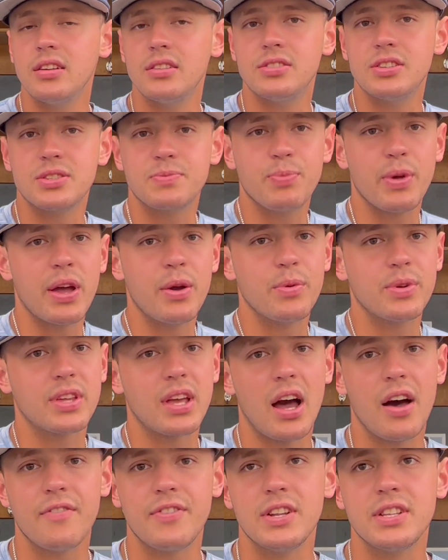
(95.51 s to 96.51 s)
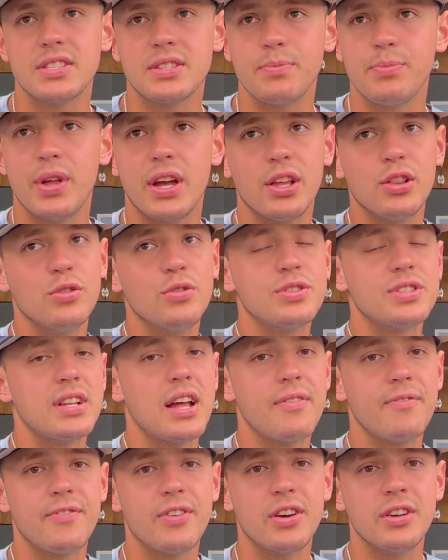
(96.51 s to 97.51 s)
just playing with confidence and playing loose and
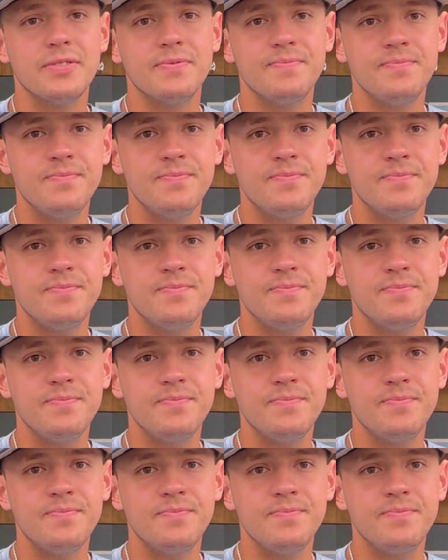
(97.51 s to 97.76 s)
having fun.